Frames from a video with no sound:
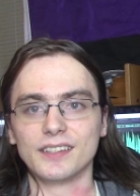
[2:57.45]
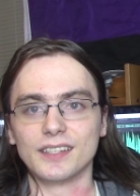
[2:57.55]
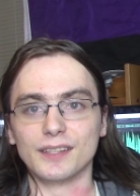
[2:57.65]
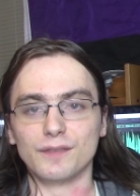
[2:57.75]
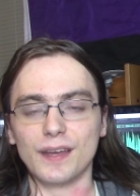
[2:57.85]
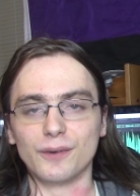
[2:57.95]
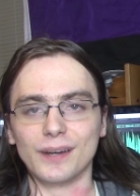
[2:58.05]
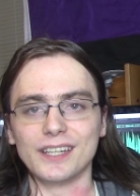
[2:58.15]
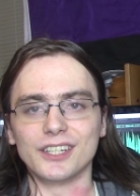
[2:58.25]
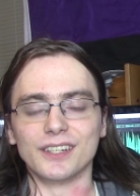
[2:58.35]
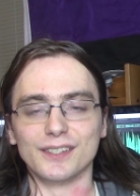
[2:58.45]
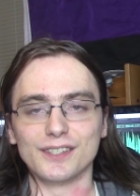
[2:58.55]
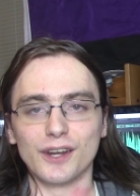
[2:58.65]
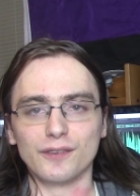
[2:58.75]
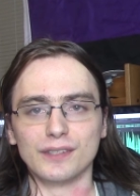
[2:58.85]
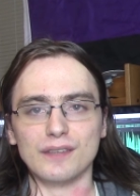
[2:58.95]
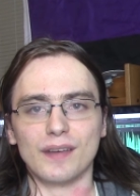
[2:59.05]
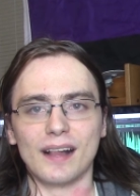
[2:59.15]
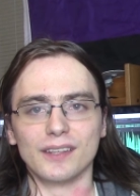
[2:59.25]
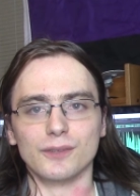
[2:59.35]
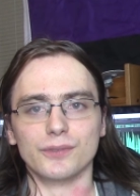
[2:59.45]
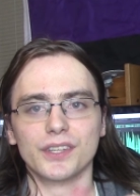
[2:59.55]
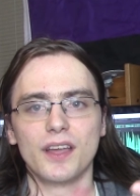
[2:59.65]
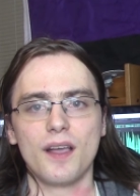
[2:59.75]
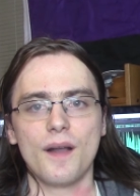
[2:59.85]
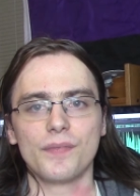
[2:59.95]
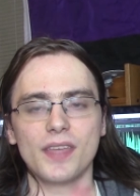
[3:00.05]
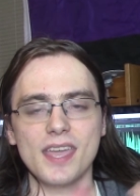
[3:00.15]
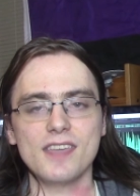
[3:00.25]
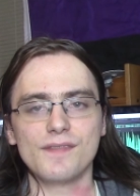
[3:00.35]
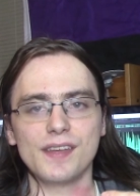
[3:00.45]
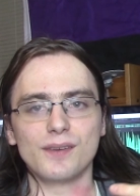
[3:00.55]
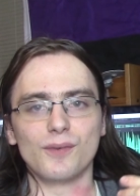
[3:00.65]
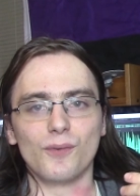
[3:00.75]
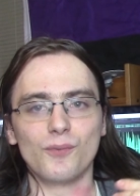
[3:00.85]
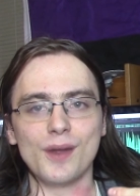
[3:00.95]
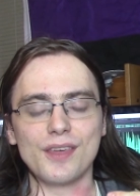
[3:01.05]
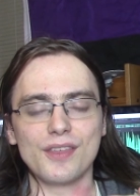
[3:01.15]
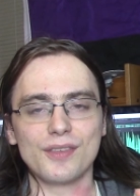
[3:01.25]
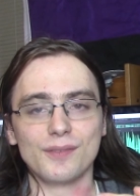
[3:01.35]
to Federation and Starfleet values, even with